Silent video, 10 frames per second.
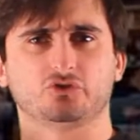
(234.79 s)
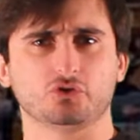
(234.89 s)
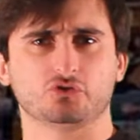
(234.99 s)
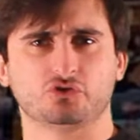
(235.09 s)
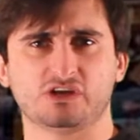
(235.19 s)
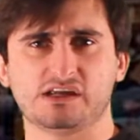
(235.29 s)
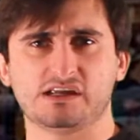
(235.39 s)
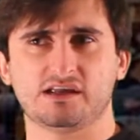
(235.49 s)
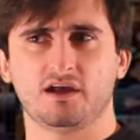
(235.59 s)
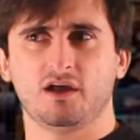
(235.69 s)

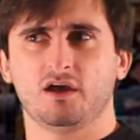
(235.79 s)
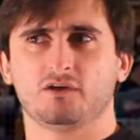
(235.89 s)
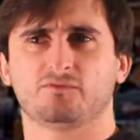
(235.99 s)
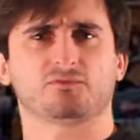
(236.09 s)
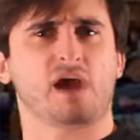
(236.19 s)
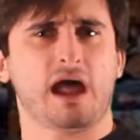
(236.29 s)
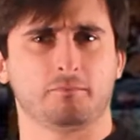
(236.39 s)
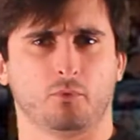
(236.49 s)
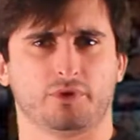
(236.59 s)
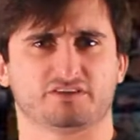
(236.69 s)
douchey,
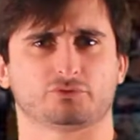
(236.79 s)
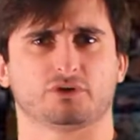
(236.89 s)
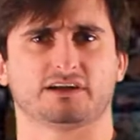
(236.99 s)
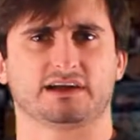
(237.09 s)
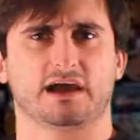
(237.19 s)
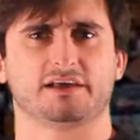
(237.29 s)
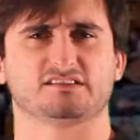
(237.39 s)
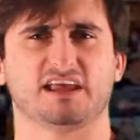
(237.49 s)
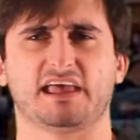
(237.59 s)
frat boy sort of guys.